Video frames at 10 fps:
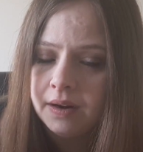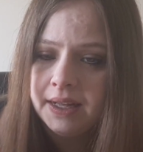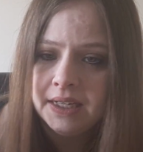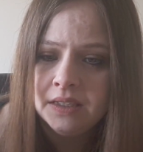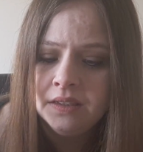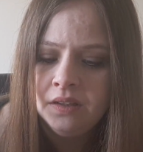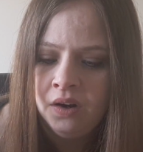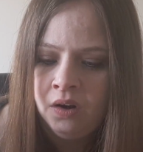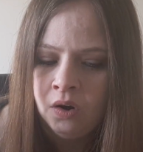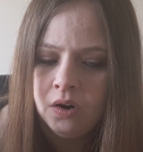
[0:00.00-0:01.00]
got it in
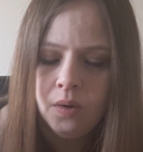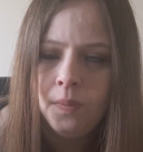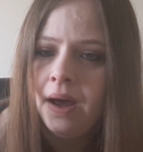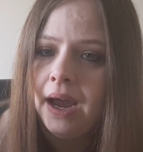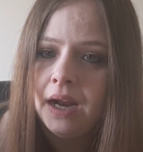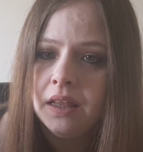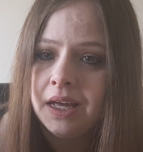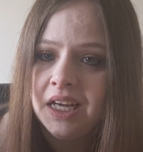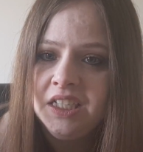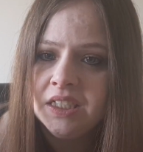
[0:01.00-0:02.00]
my head
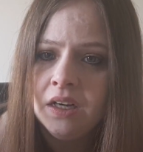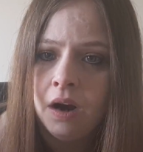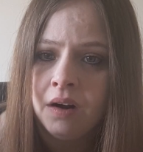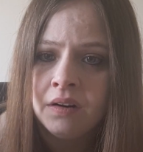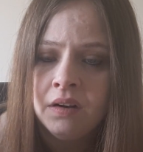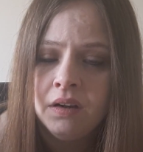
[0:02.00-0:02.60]
that he didn't